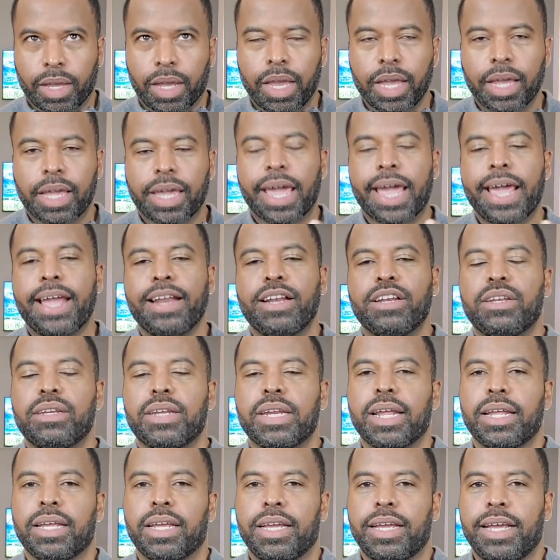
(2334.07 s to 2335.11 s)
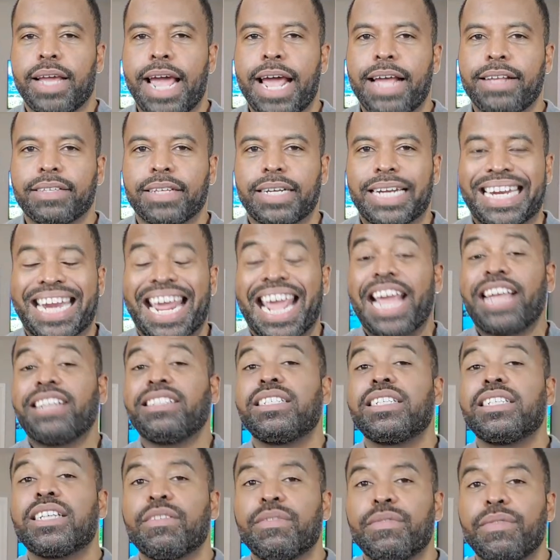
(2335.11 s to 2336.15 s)
it can it has an
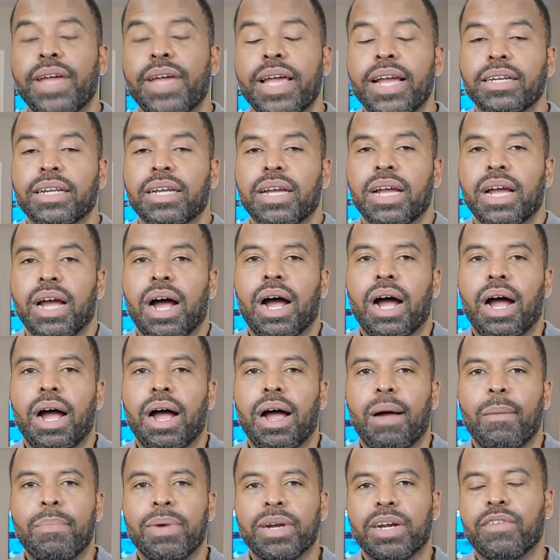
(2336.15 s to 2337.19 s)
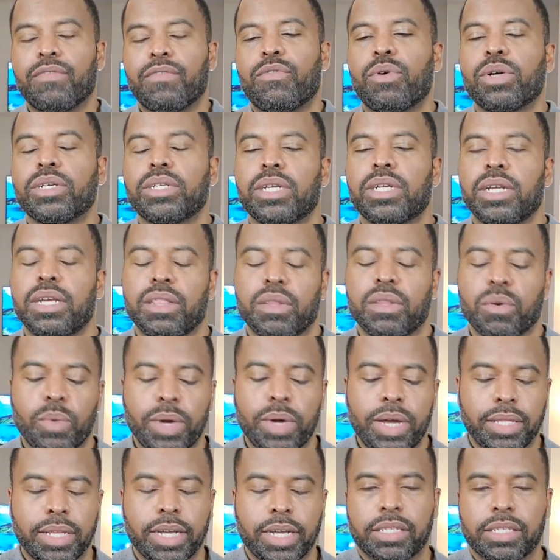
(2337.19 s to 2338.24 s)
enhancing effect um, but unfortunately the
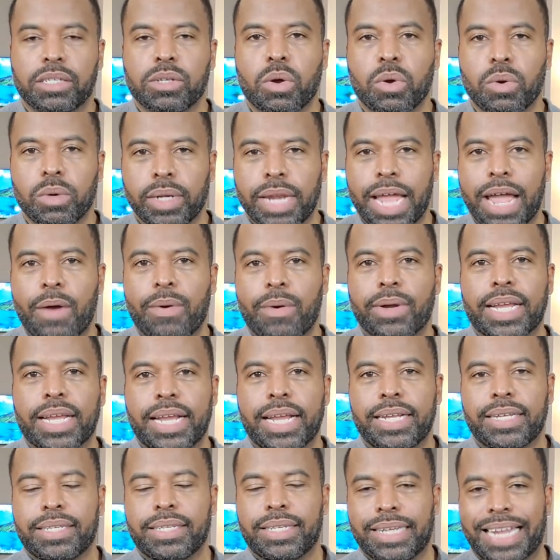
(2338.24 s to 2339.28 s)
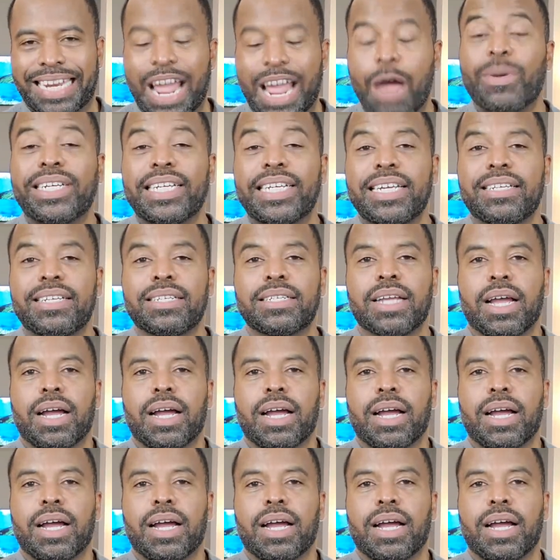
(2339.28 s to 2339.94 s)
weed that's sold nowadays nowadays